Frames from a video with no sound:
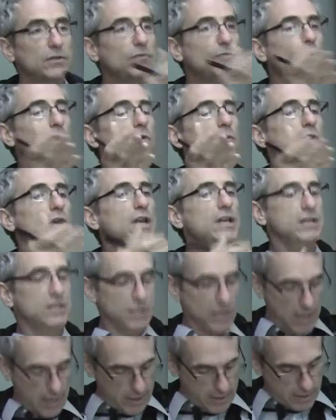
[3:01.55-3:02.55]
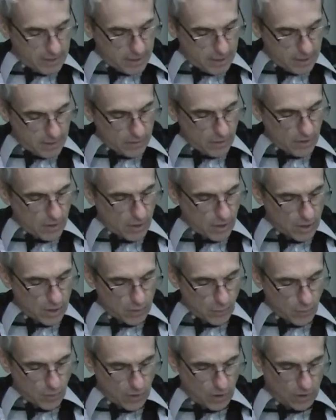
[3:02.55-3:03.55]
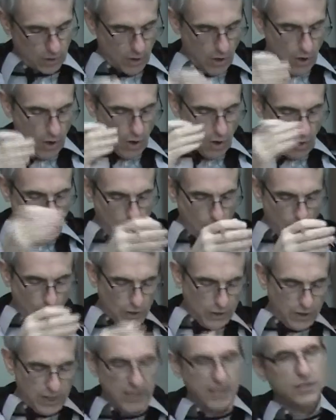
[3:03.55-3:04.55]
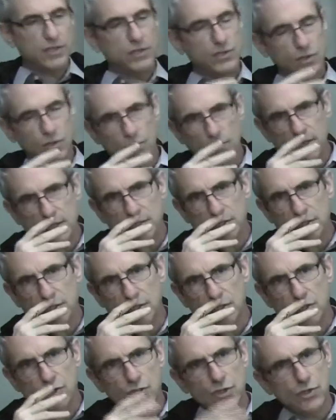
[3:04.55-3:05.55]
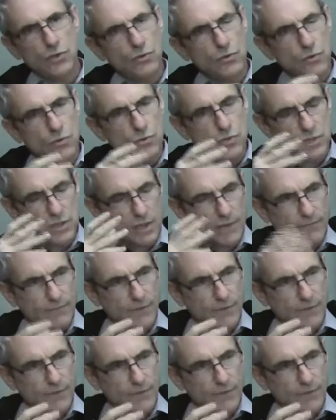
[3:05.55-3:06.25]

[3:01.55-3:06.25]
You've already done the hard work. All you need to do is to choose the